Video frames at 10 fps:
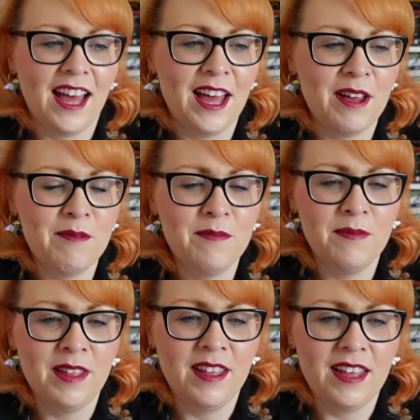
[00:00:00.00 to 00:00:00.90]

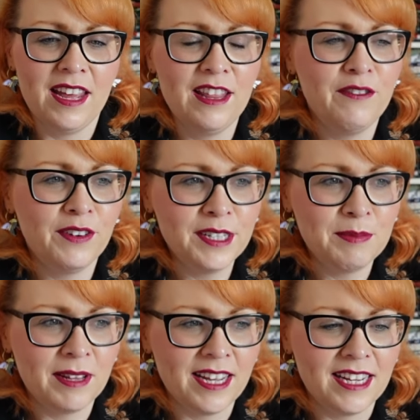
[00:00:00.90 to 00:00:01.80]
In the
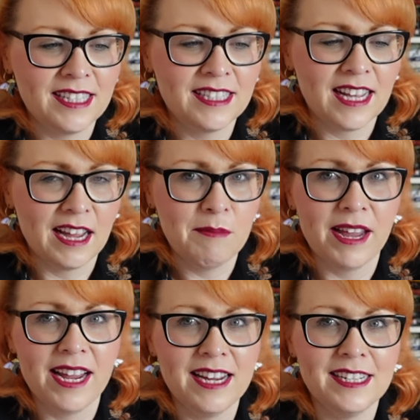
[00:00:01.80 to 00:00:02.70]
first place, I
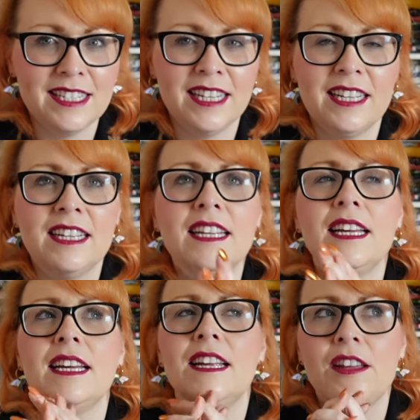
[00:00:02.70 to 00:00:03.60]
made
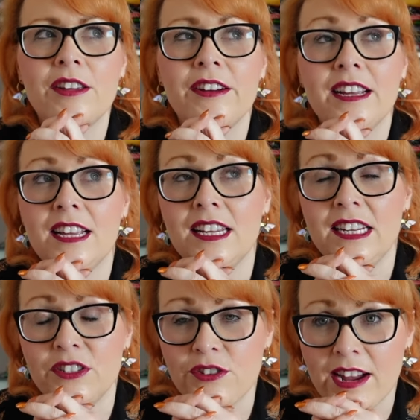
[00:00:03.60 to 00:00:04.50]
another
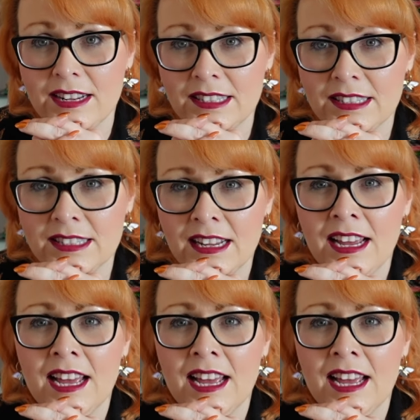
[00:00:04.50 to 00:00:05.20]
Kineton dress.